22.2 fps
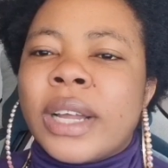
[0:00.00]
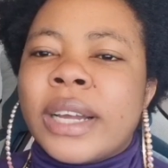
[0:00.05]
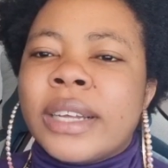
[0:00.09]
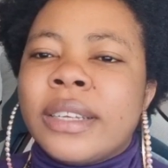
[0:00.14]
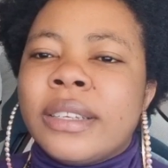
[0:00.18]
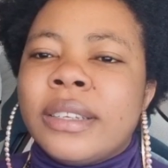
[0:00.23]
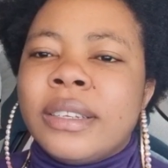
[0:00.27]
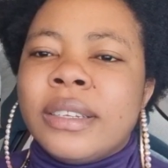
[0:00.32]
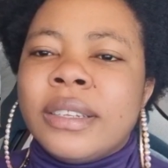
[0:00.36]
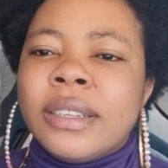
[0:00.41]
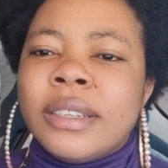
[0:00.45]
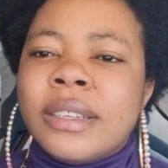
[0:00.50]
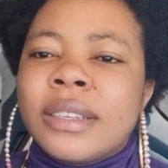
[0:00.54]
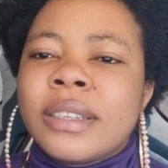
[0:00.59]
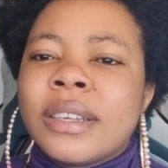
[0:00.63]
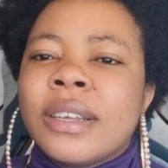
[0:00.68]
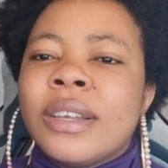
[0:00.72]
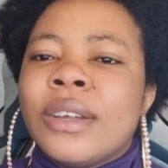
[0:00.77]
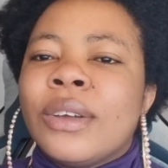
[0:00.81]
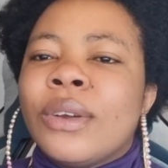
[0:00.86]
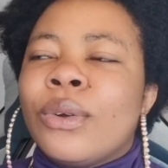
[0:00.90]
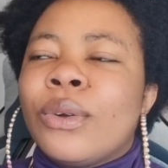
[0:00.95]
like this.
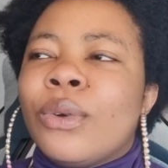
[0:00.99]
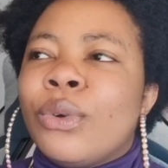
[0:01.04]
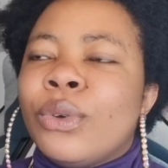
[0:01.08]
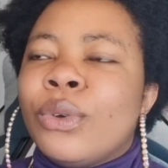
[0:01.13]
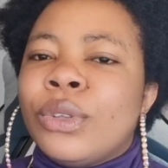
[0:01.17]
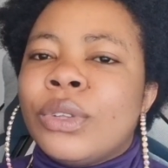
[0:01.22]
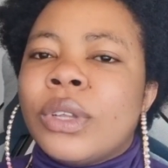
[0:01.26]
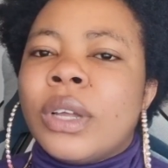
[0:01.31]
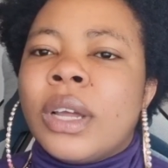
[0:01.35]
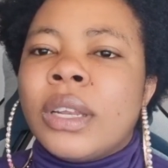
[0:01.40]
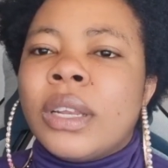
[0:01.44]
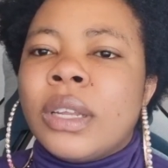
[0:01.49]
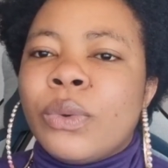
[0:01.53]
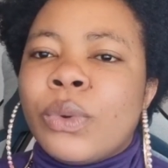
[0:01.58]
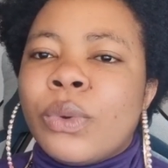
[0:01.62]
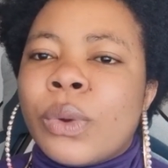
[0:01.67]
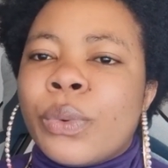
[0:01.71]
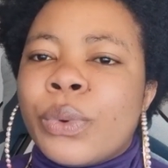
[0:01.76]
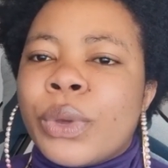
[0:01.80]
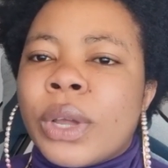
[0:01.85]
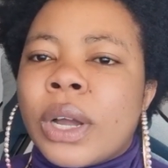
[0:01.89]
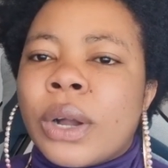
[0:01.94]
Going
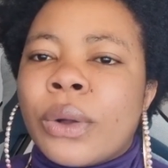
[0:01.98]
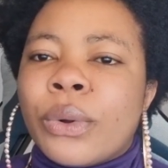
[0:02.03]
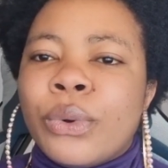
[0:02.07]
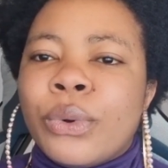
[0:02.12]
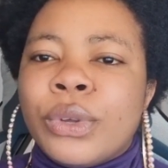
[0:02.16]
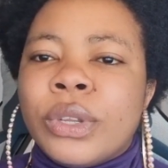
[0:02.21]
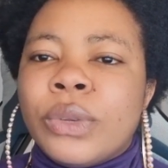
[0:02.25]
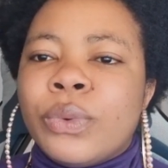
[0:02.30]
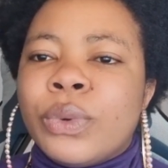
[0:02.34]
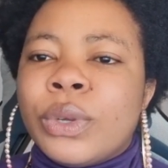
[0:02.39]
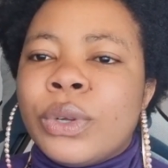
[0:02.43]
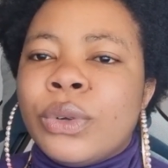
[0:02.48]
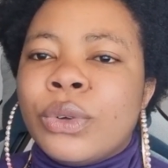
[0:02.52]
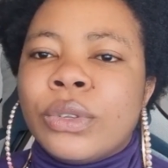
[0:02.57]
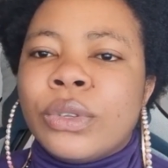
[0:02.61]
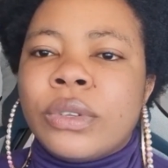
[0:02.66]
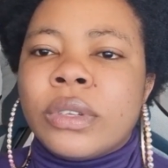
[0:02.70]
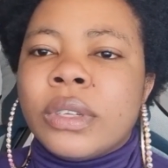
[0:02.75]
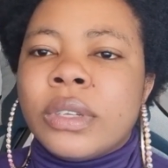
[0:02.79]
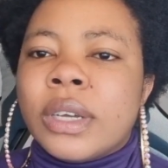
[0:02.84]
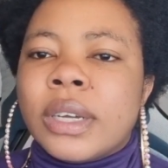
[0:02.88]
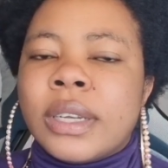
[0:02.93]
anywhere we are going, we go
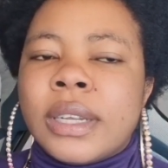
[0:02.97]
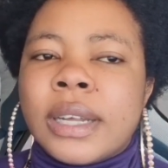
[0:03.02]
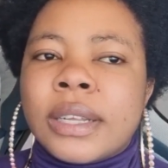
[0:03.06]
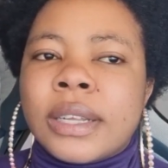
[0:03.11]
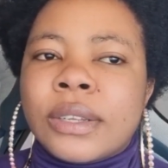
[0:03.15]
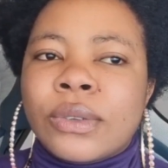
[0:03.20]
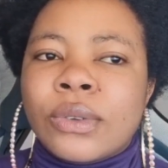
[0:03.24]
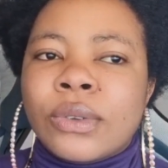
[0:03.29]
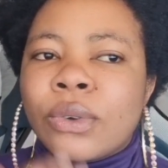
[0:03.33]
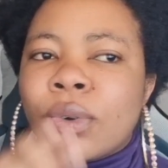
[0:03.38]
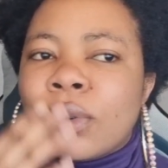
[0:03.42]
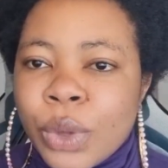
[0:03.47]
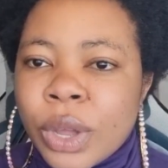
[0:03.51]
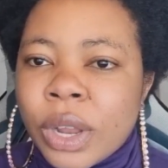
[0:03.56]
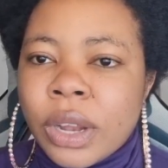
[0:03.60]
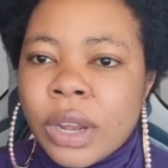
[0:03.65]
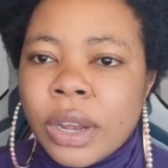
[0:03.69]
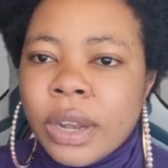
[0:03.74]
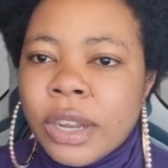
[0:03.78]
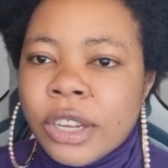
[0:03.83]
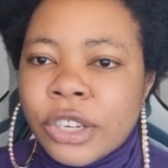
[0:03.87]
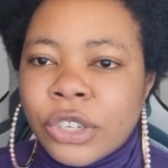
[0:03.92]
together. So we are
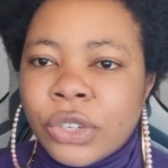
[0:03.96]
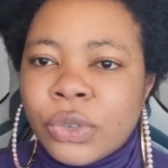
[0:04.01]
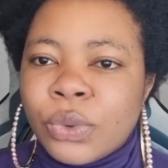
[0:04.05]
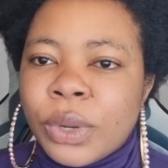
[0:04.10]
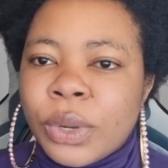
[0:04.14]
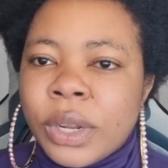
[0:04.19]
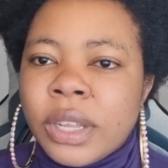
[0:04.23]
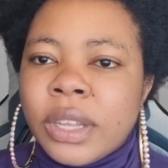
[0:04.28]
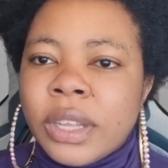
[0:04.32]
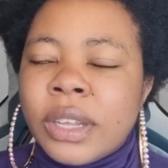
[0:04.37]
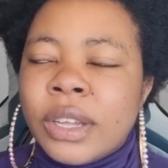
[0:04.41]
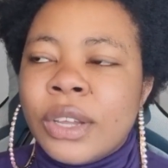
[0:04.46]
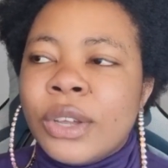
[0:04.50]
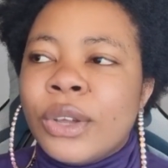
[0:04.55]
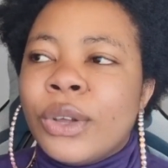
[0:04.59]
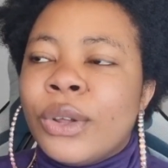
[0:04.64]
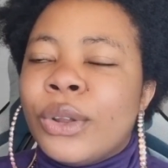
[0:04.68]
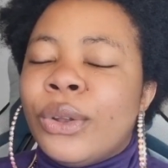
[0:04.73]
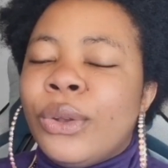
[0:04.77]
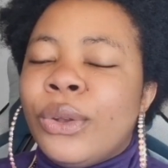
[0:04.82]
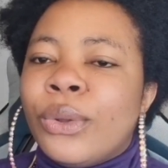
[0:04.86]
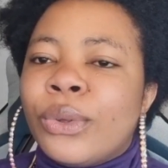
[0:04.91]
literally
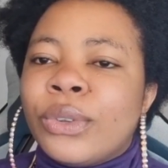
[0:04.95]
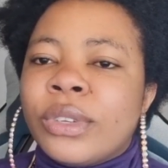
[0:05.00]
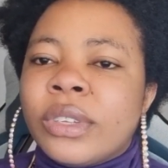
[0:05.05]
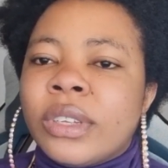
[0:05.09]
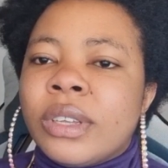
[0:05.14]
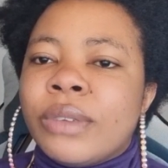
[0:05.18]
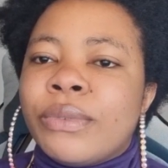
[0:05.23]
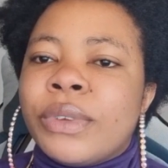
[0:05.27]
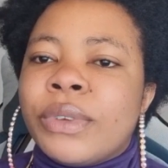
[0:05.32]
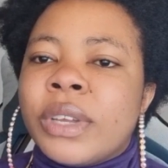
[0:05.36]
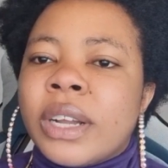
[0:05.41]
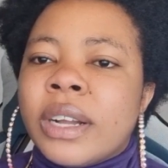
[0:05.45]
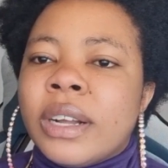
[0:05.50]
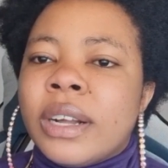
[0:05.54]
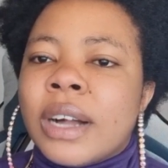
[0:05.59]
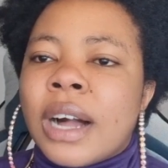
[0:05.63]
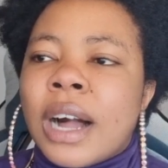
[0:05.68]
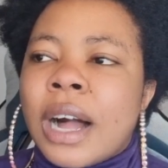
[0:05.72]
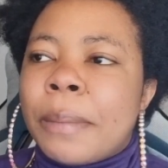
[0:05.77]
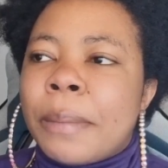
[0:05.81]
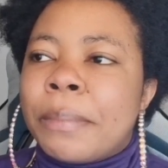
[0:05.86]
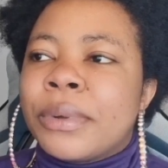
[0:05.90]
not giving
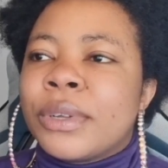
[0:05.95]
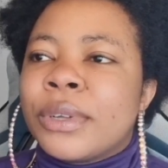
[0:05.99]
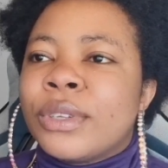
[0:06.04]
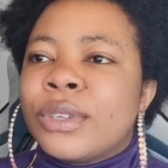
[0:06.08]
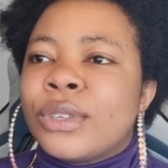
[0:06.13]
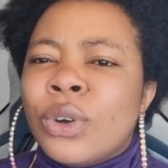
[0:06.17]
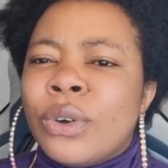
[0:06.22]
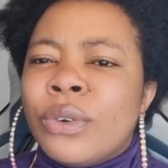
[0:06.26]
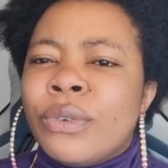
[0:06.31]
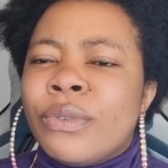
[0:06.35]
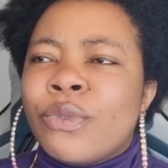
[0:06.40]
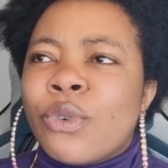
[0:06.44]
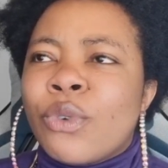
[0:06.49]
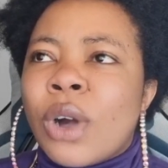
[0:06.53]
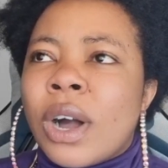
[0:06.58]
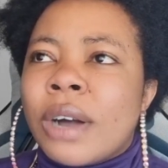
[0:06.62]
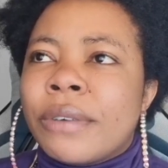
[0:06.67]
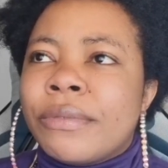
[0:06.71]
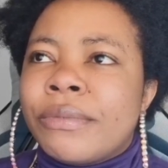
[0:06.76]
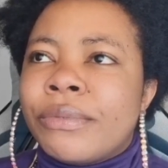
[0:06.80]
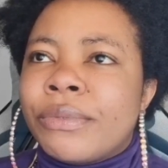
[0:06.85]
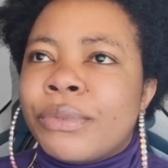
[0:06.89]
gap. Don't even
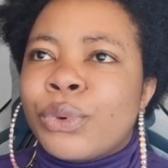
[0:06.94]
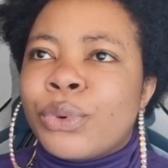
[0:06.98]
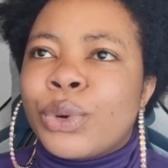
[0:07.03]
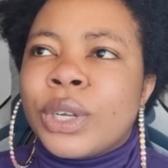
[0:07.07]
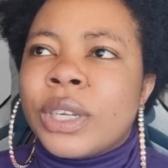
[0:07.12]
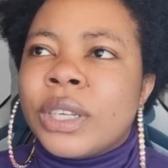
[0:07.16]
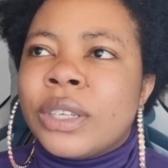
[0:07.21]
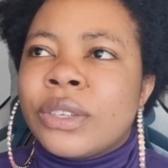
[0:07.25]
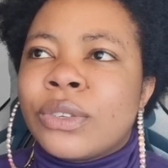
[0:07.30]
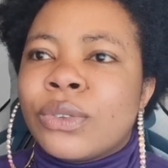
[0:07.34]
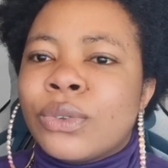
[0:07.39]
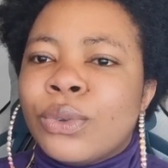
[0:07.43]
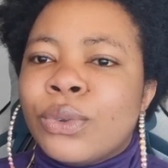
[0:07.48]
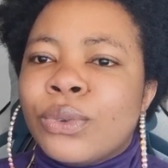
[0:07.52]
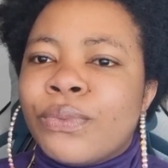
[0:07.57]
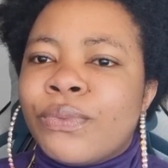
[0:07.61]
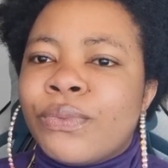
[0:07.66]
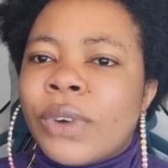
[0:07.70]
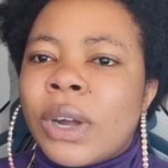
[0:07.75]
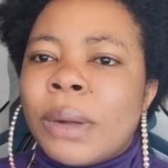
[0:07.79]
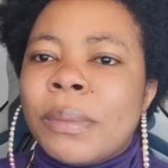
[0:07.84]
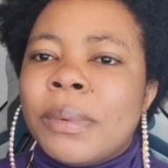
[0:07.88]
have friends, not
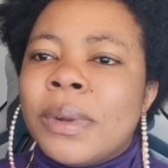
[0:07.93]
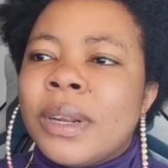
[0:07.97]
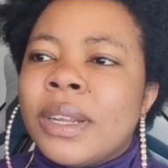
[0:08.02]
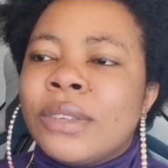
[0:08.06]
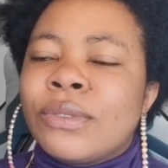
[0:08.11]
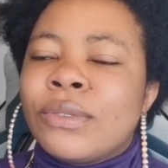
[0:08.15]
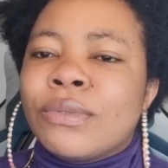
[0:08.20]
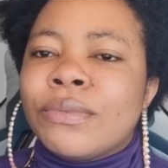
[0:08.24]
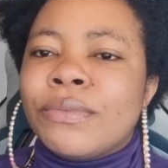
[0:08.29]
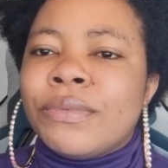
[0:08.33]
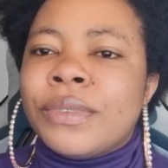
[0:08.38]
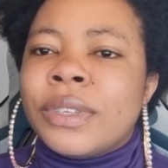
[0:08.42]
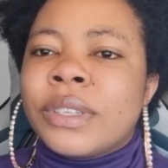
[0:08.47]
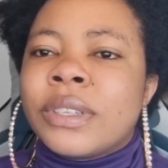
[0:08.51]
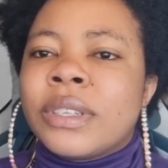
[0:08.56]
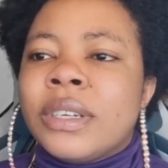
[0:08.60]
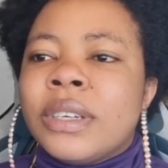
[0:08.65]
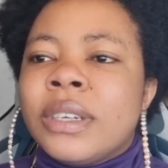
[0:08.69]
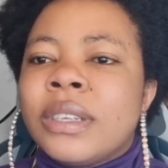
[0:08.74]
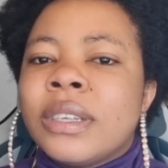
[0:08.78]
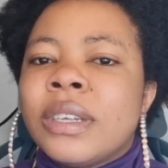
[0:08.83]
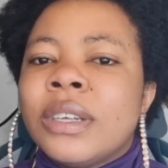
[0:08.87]
family to
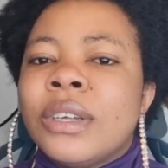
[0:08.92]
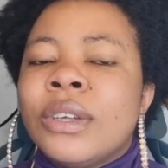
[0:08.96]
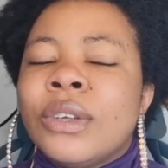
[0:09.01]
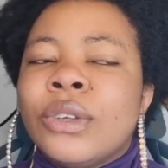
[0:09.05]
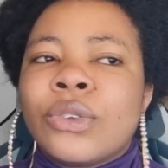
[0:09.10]
visit.